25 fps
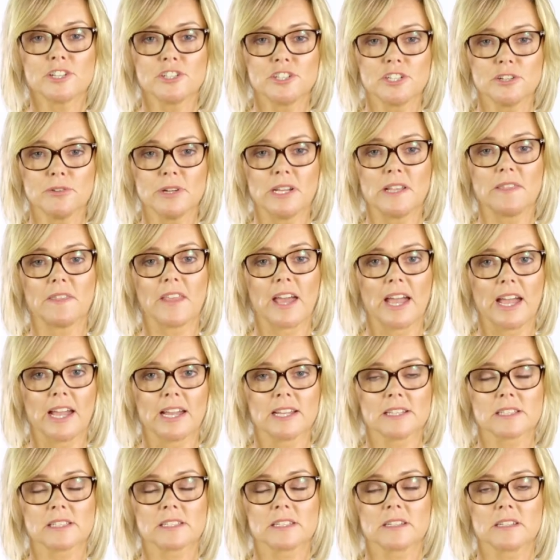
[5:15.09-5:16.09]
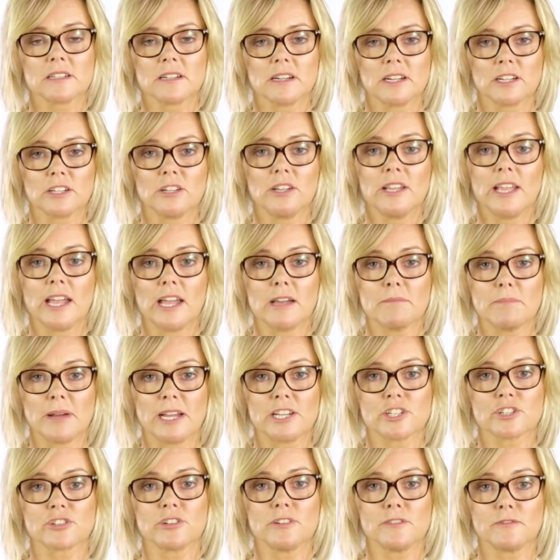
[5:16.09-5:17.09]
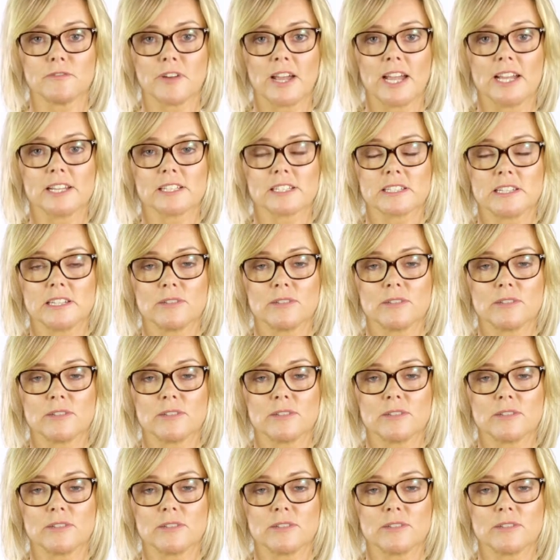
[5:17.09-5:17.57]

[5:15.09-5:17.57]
doing that I could get a better effect,